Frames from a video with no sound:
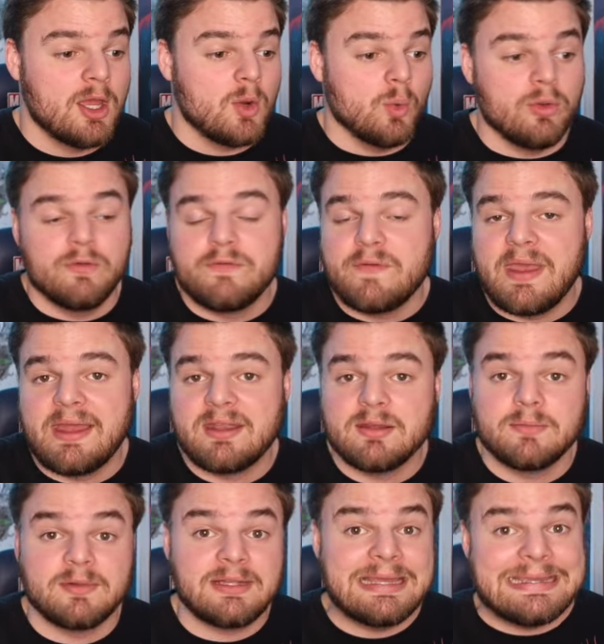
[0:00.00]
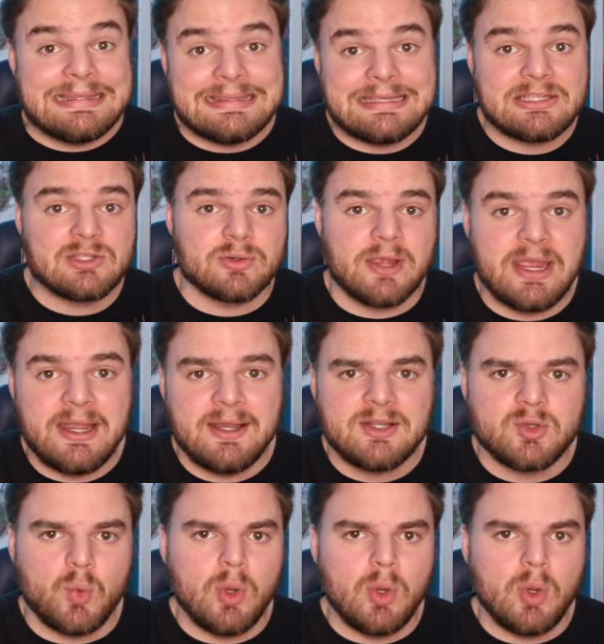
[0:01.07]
Will the fandom like this or hate it?